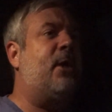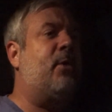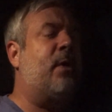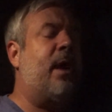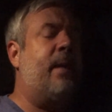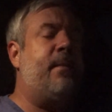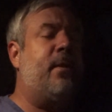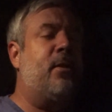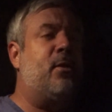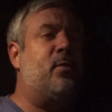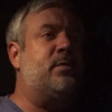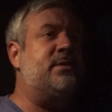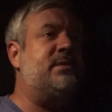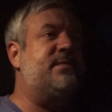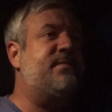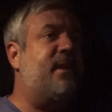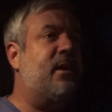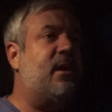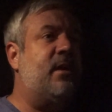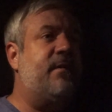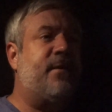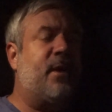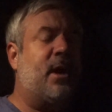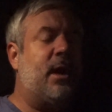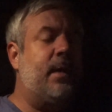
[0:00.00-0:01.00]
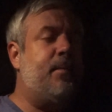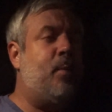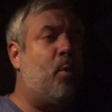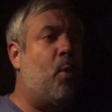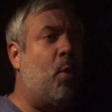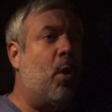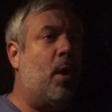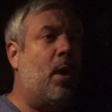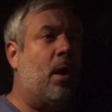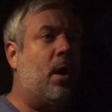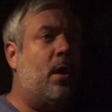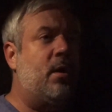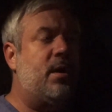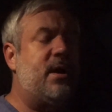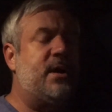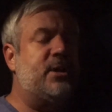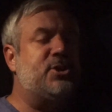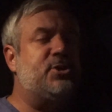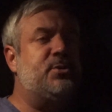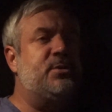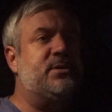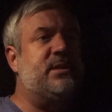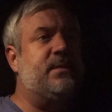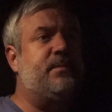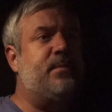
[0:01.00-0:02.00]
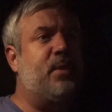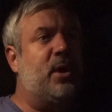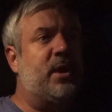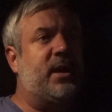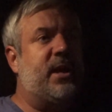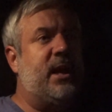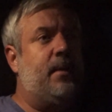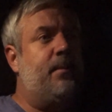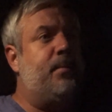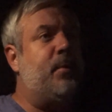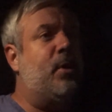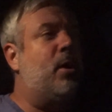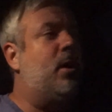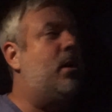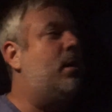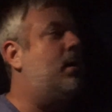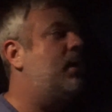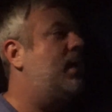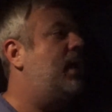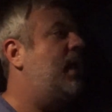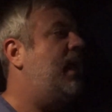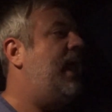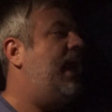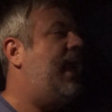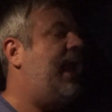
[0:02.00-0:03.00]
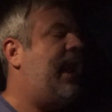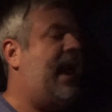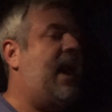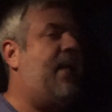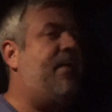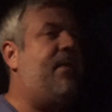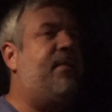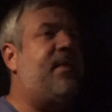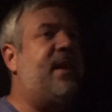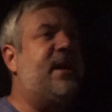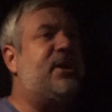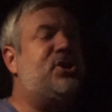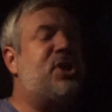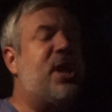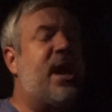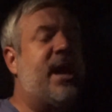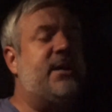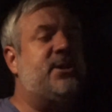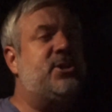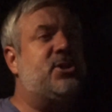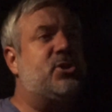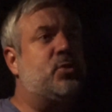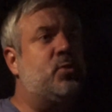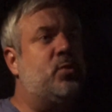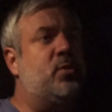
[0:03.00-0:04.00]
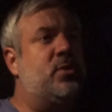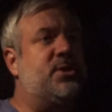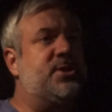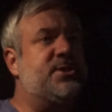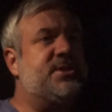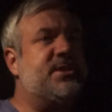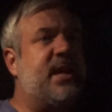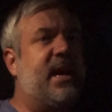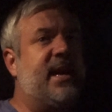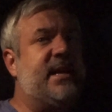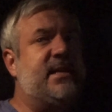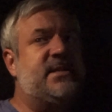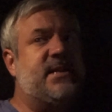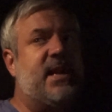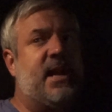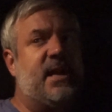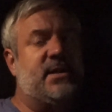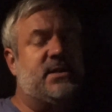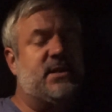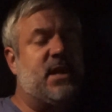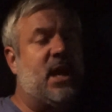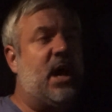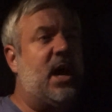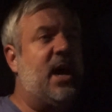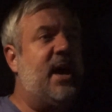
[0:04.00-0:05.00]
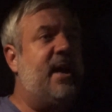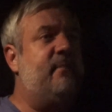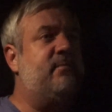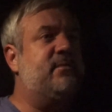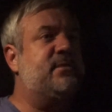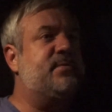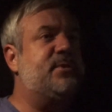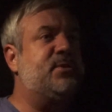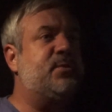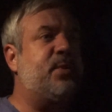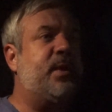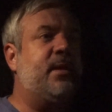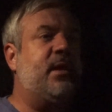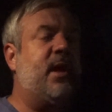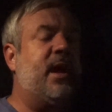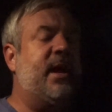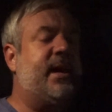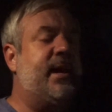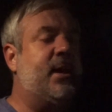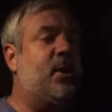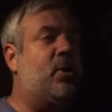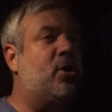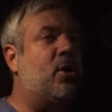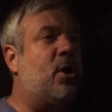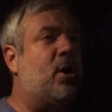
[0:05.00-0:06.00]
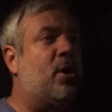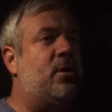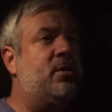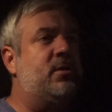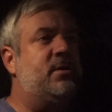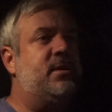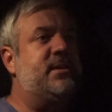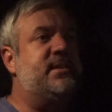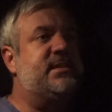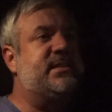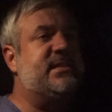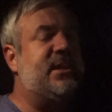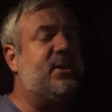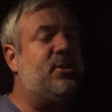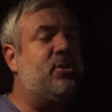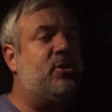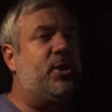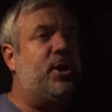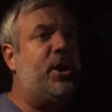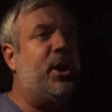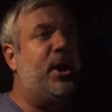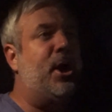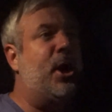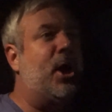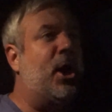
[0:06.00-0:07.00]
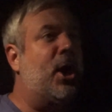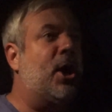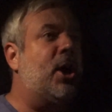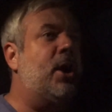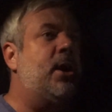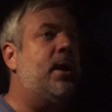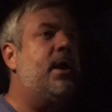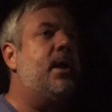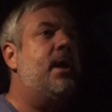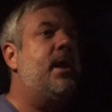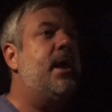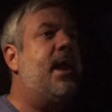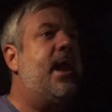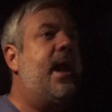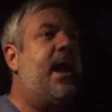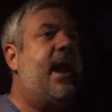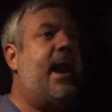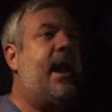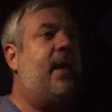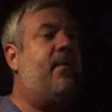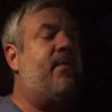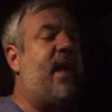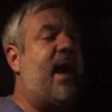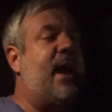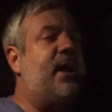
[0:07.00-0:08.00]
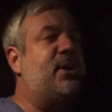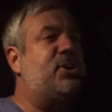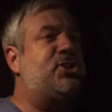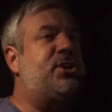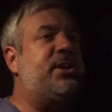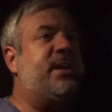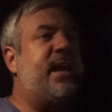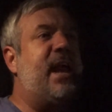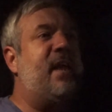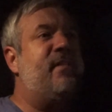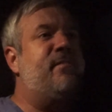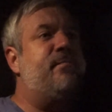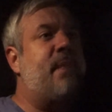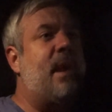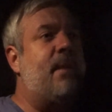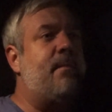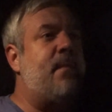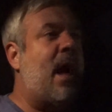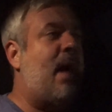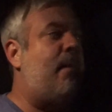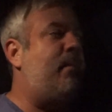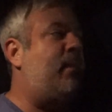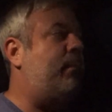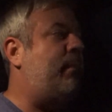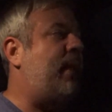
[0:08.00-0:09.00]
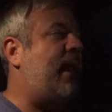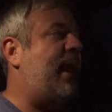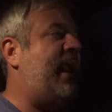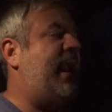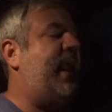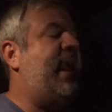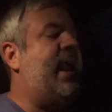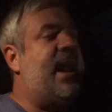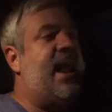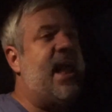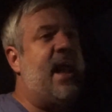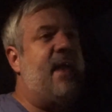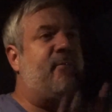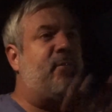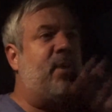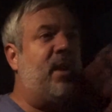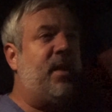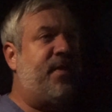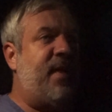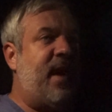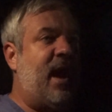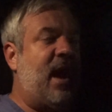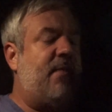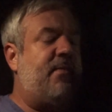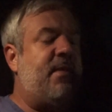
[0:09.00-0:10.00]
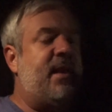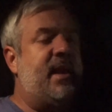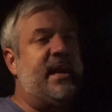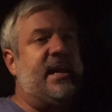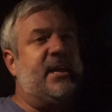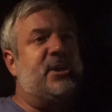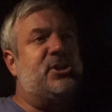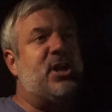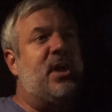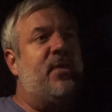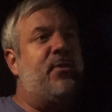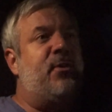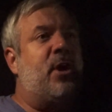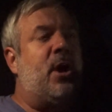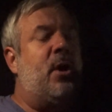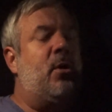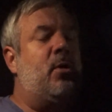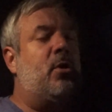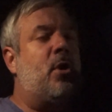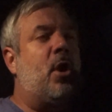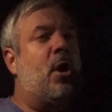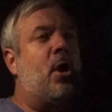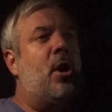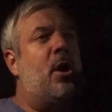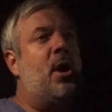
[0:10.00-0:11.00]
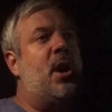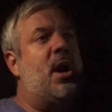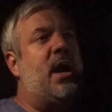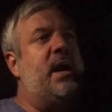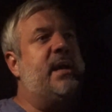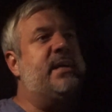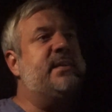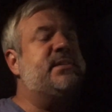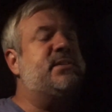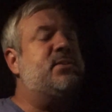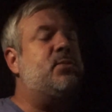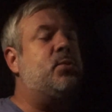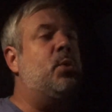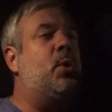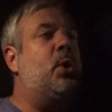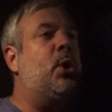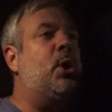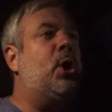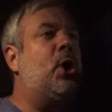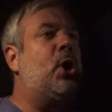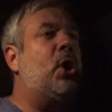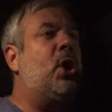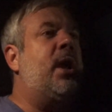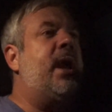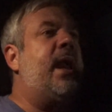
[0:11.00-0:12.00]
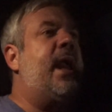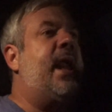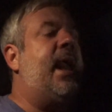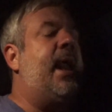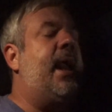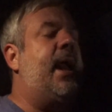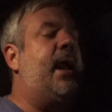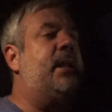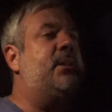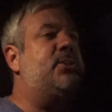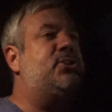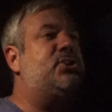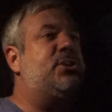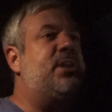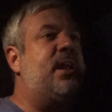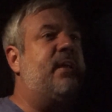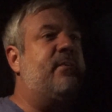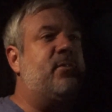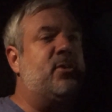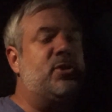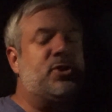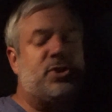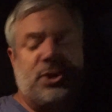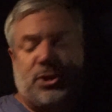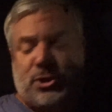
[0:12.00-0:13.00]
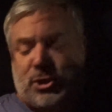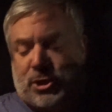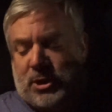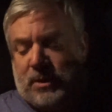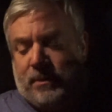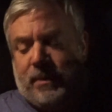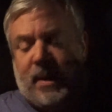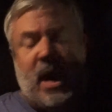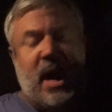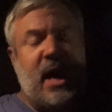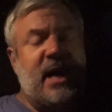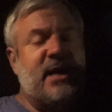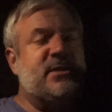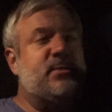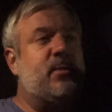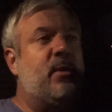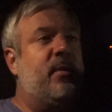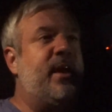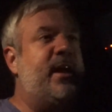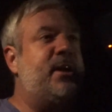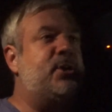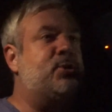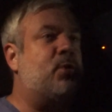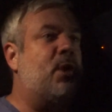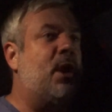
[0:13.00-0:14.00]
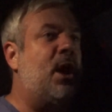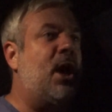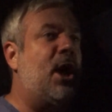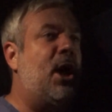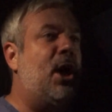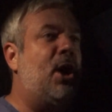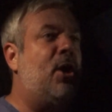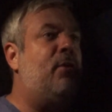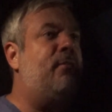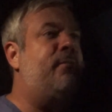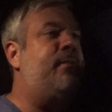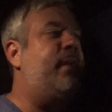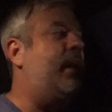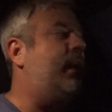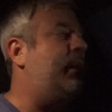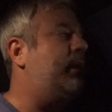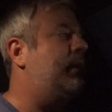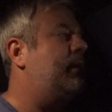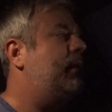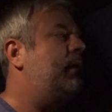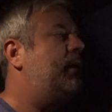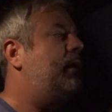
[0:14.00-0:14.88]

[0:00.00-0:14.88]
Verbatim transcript: grandmother was very, very poor, and she was a bookkeeper, and that they changed schools, like, 10 times between, like, kindergarten and senior year, and that she gave my mom and my aunt everything. They each had their own car in high school, and she took the bus while they drove, and,